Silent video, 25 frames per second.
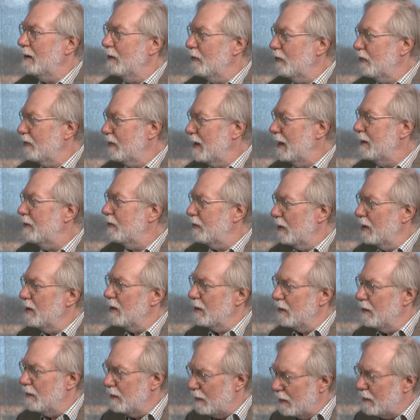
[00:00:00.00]
this sense,
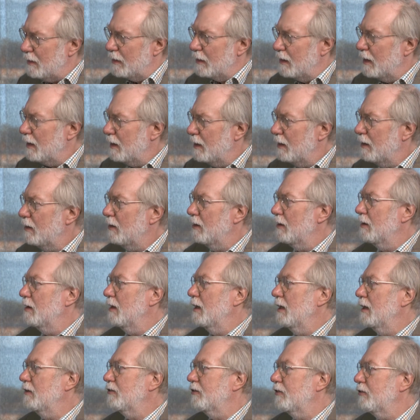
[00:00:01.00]

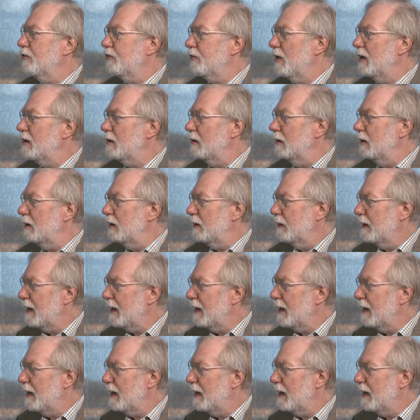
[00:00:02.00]
it's a struggle.